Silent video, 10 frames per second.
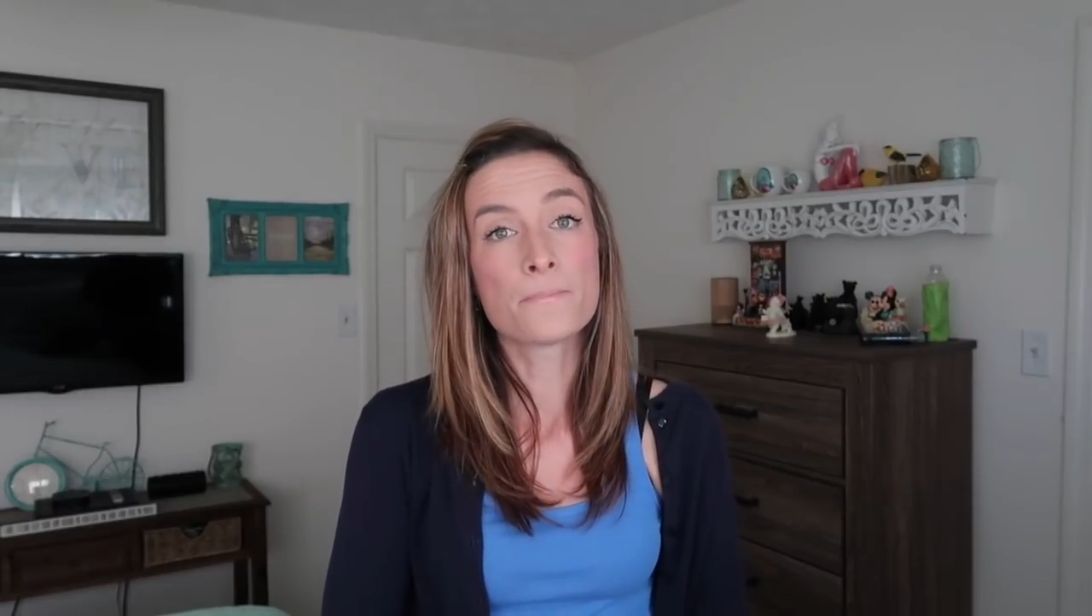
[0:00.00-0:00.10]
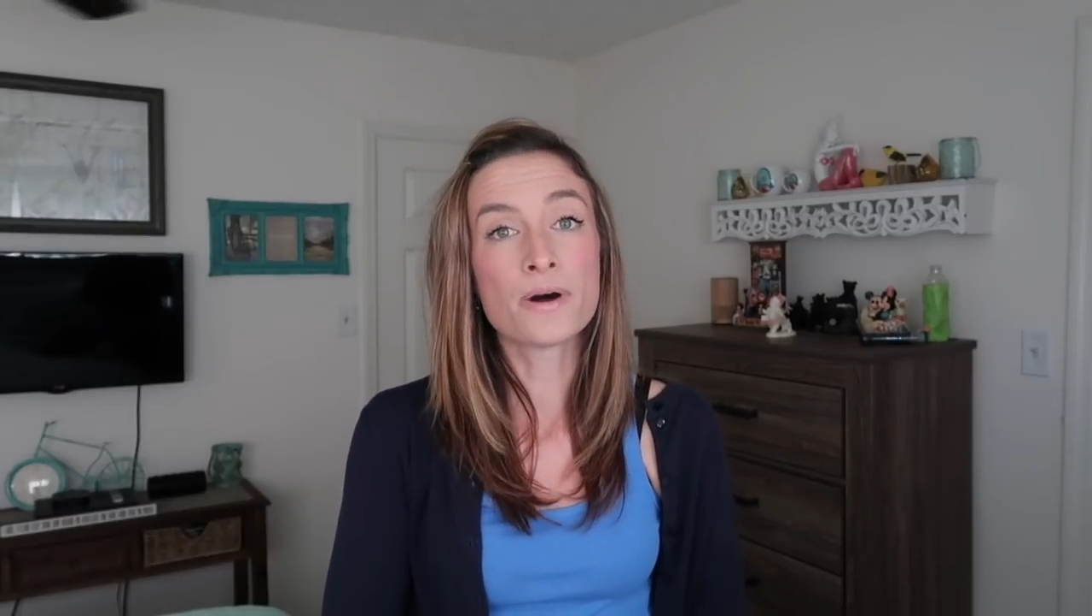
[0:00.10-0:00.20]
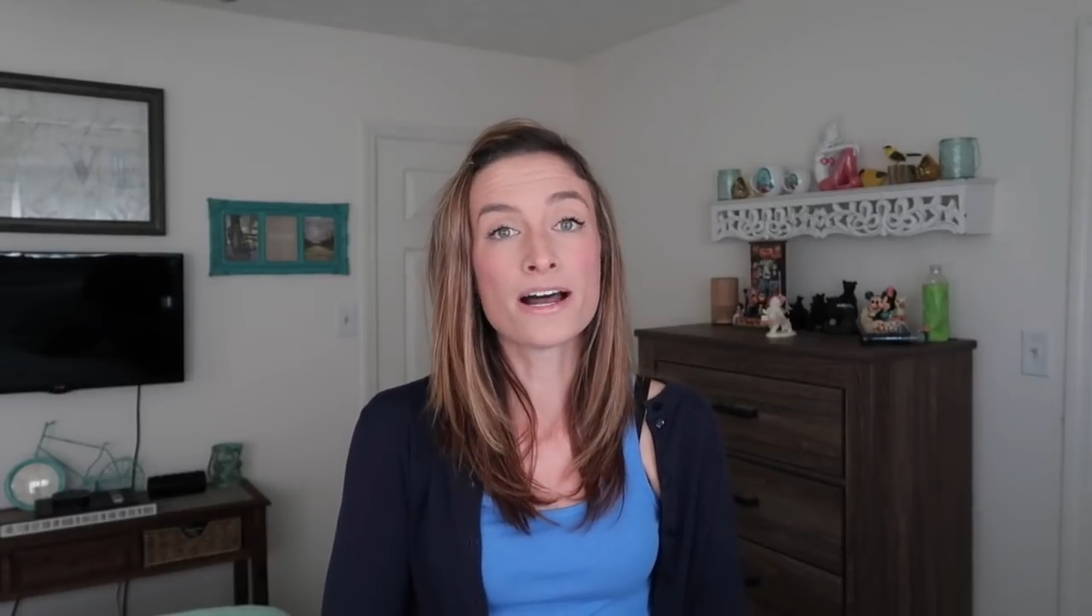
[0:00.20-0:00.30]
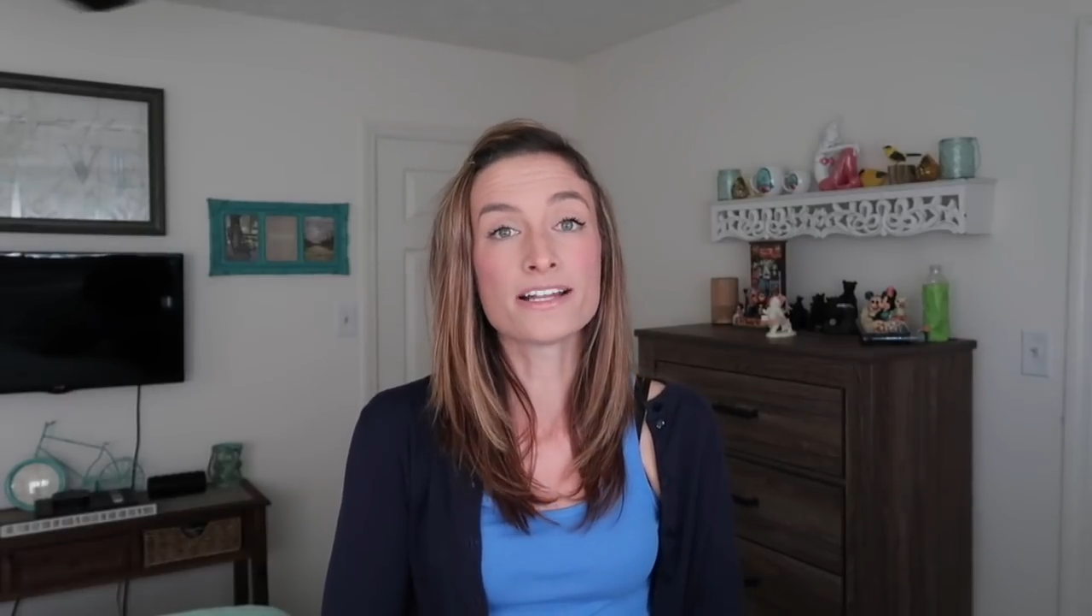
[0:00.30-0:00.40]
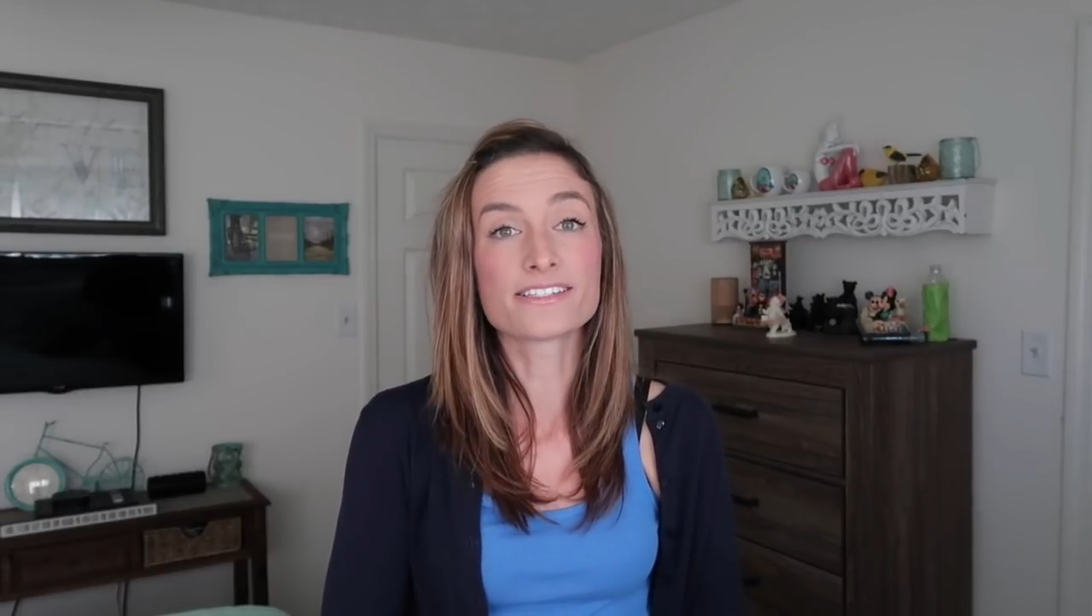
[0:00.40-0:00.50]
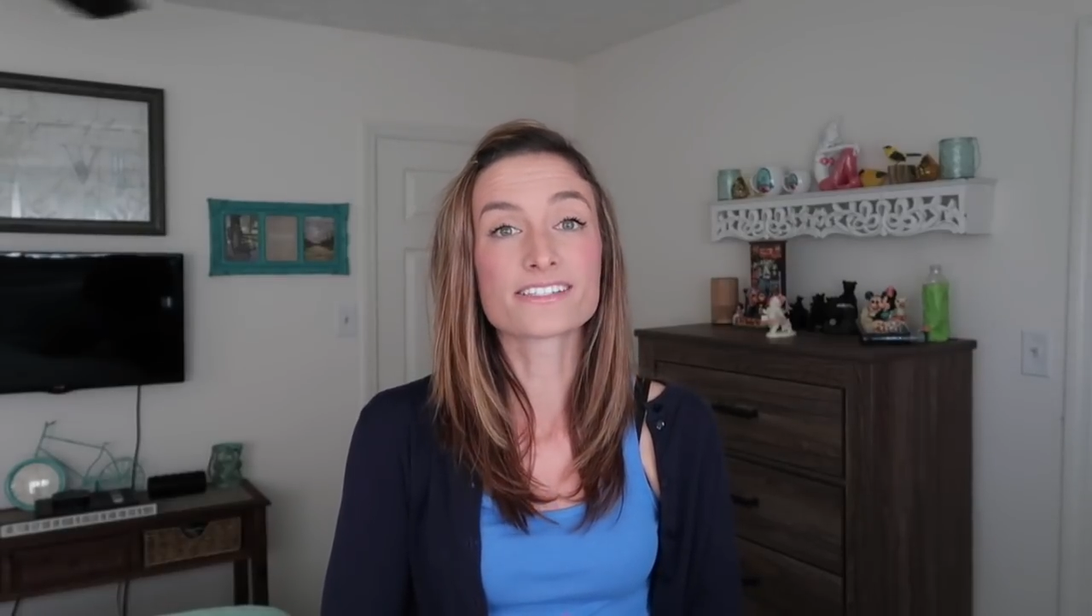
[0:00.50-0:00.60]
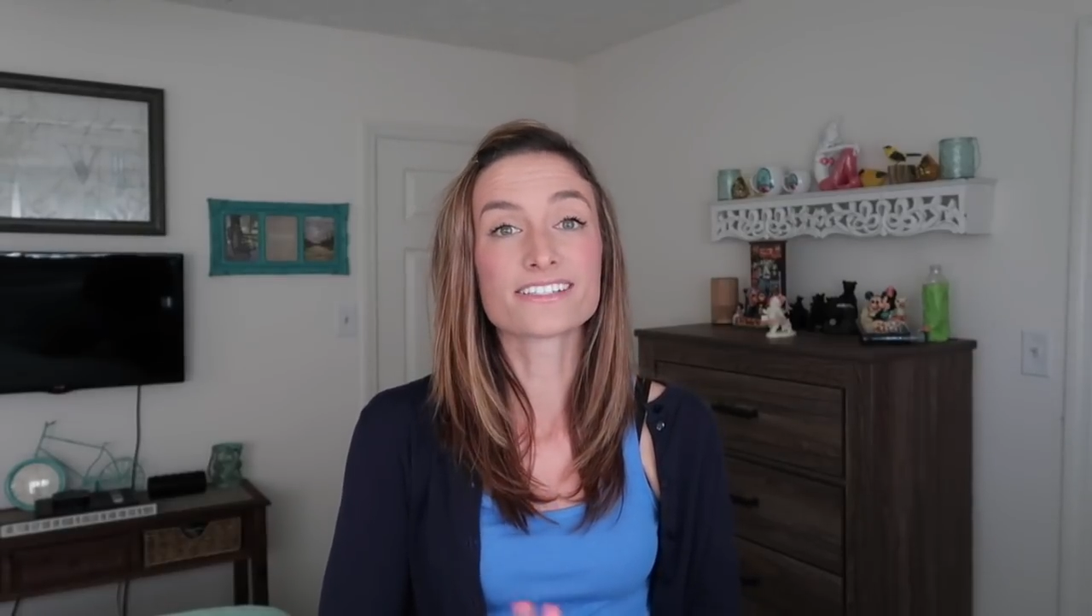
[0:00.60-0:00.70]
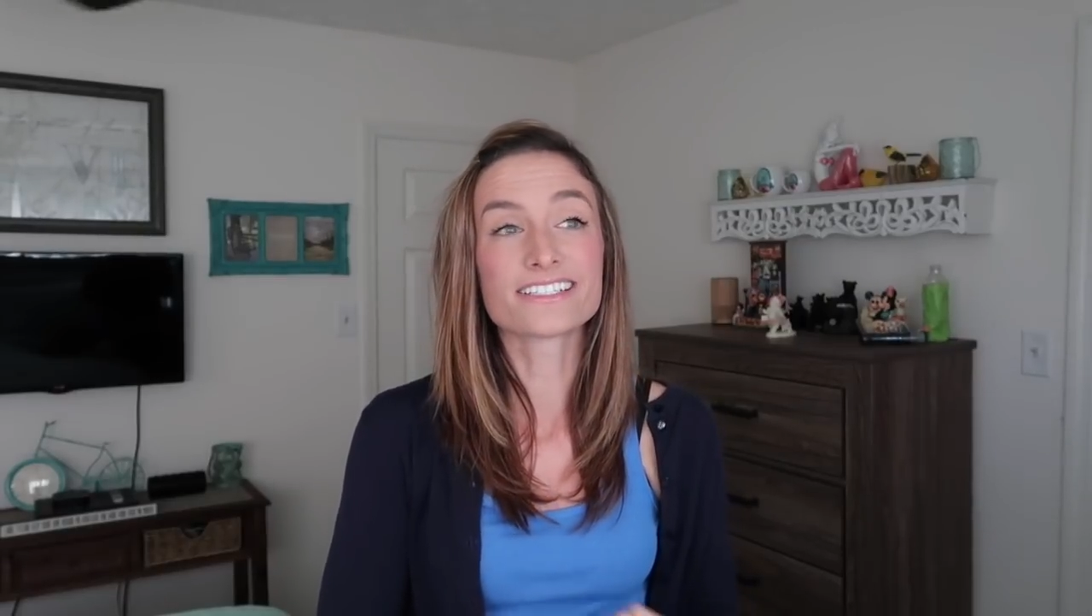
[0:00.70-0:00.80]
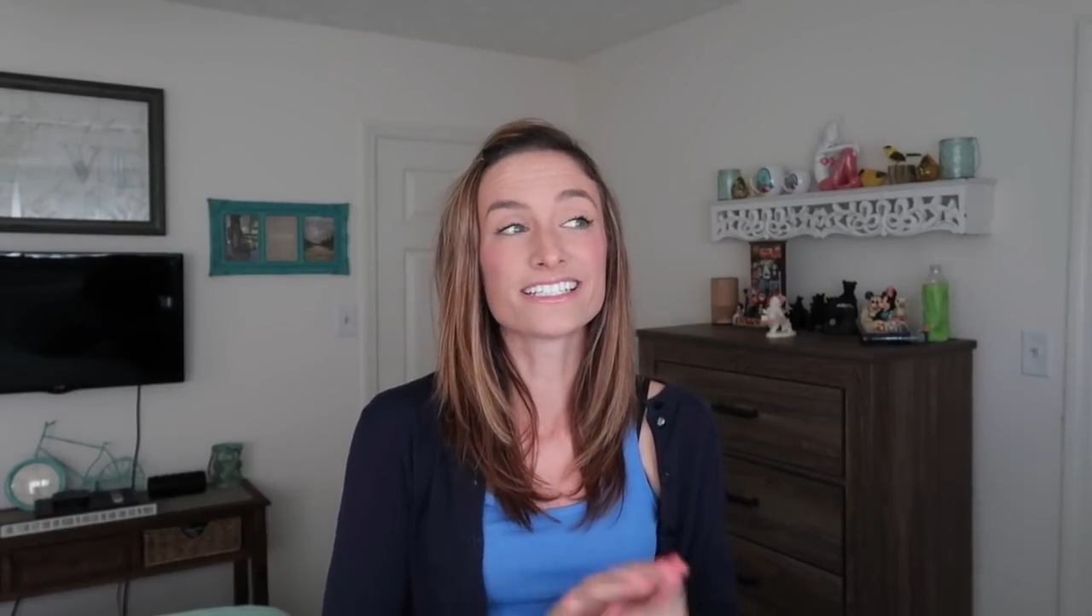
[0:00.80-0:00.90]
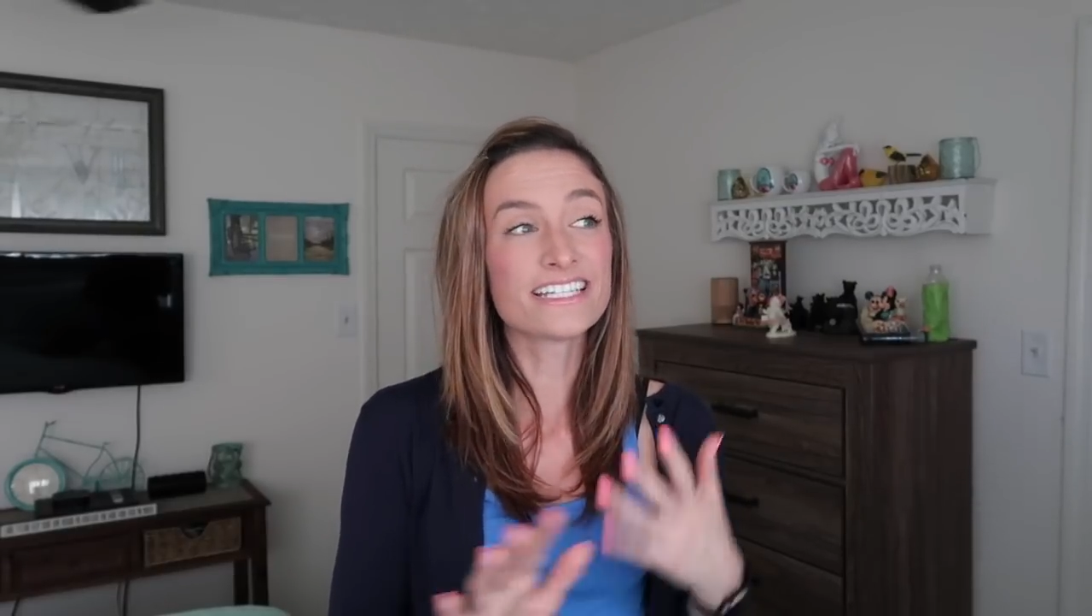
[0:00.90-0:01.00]
but
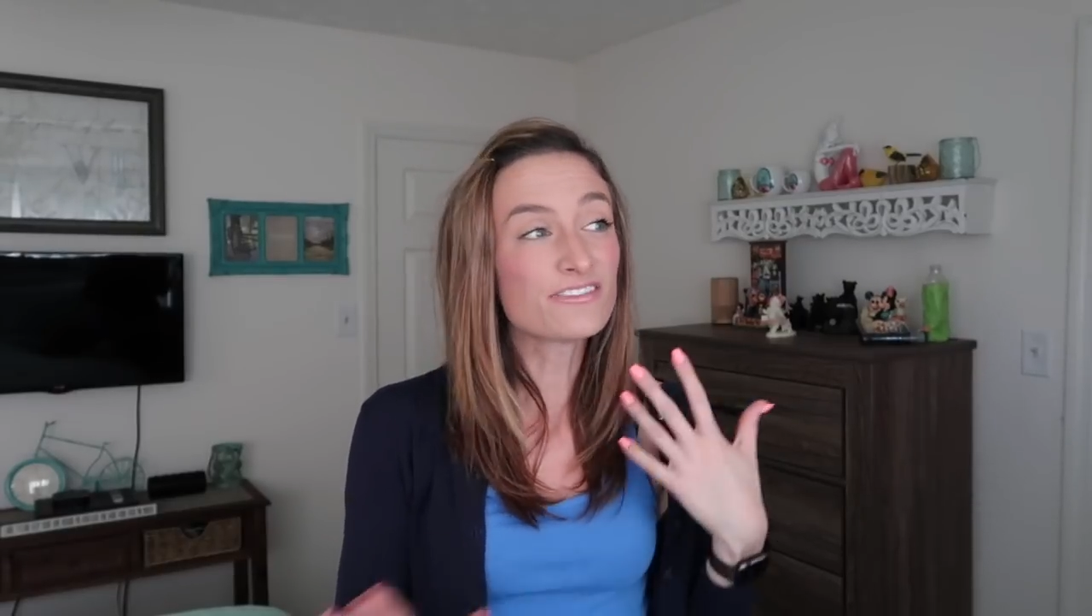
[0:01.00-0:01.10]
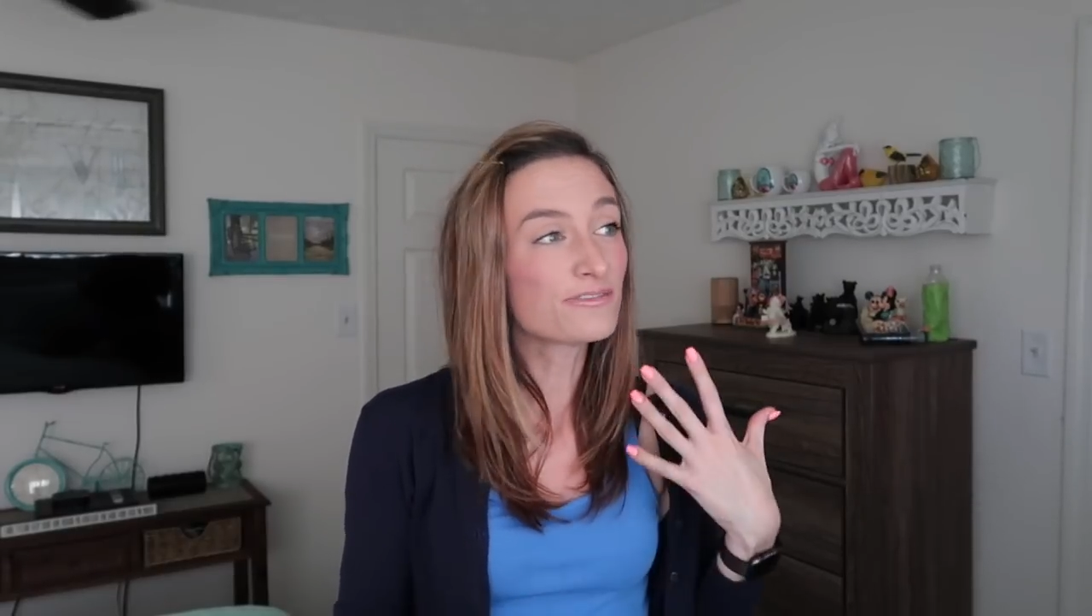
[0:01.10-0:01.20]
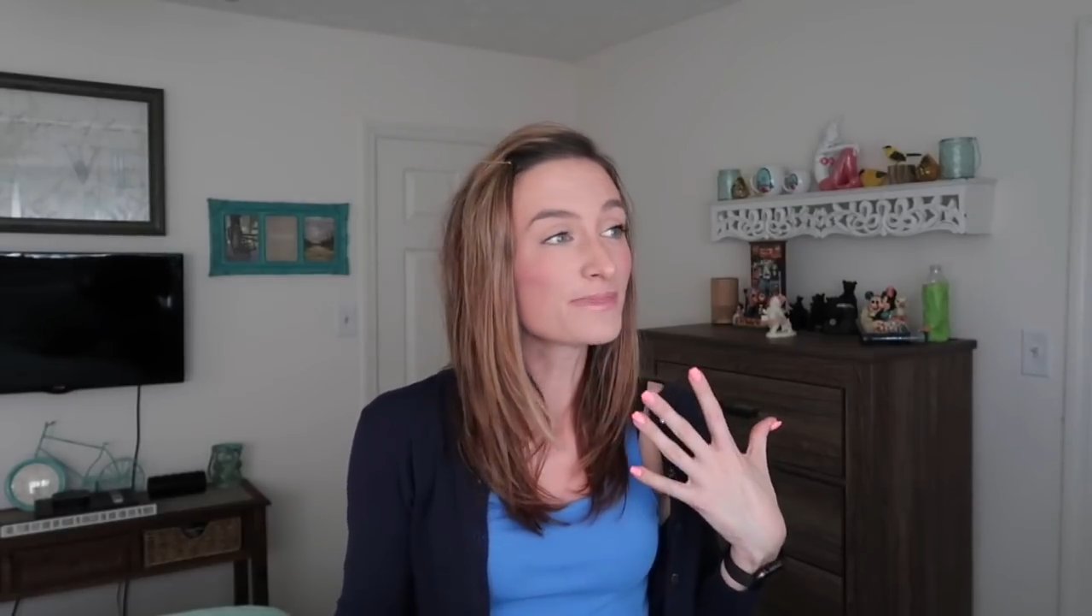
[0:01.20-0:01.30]
give